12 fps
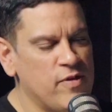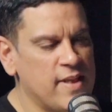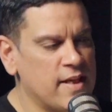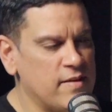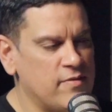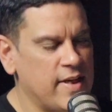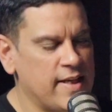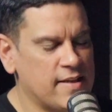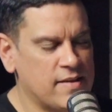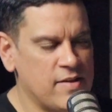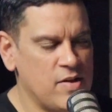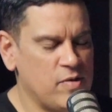If you think of
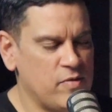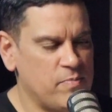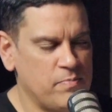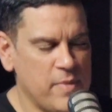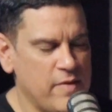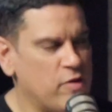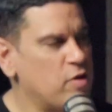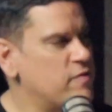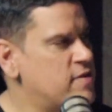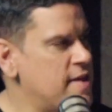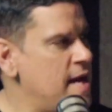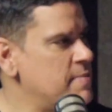you may have heard
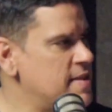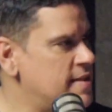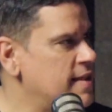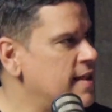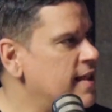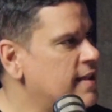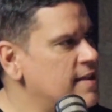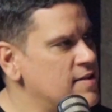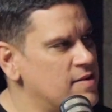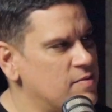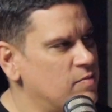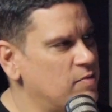of Simon Sinek.
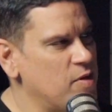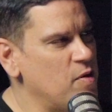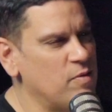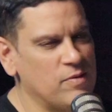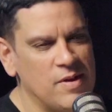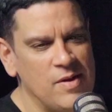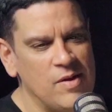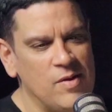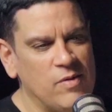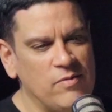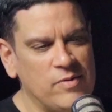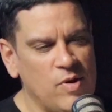He's,
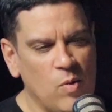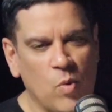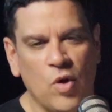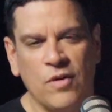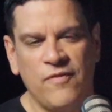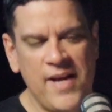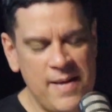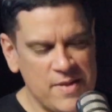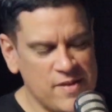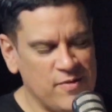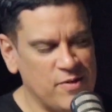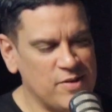world
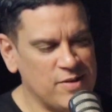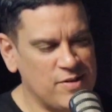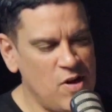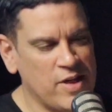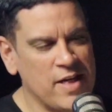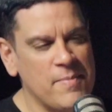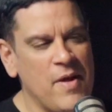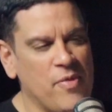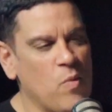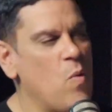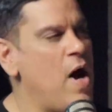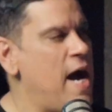famous for talking about
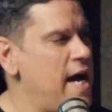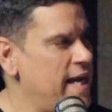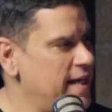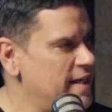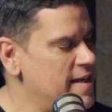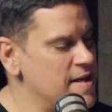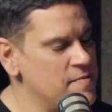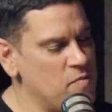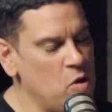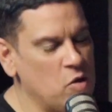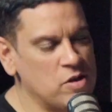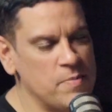the why. And
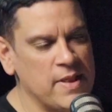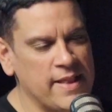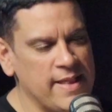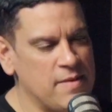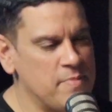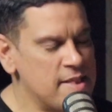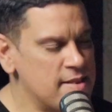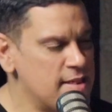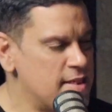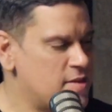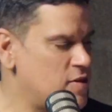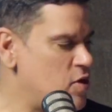ultimately in a
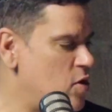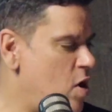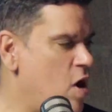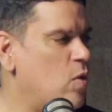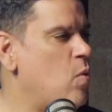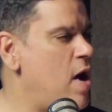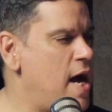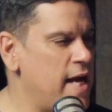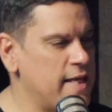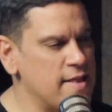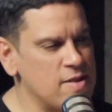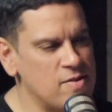business, our
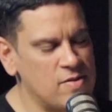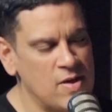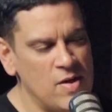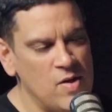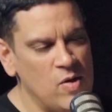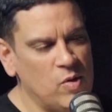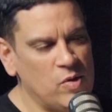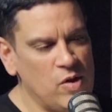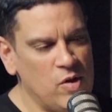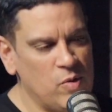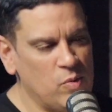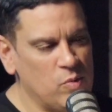why is,
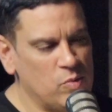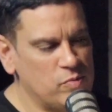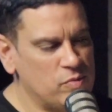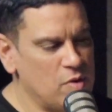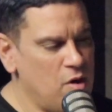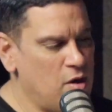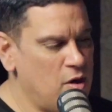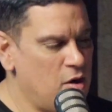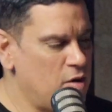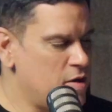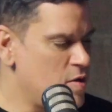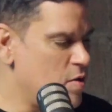
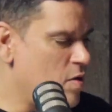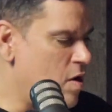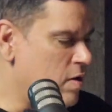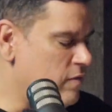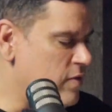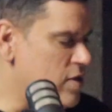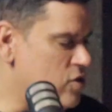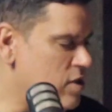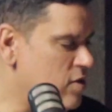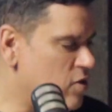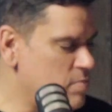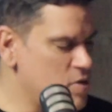our
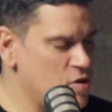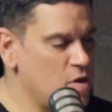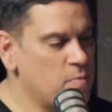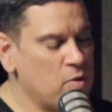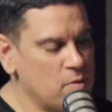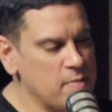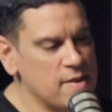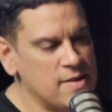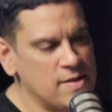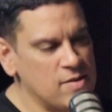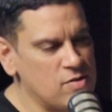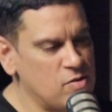vision, our mission, our
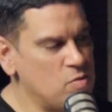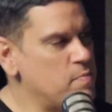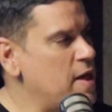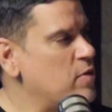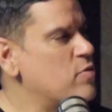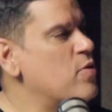purpose is to better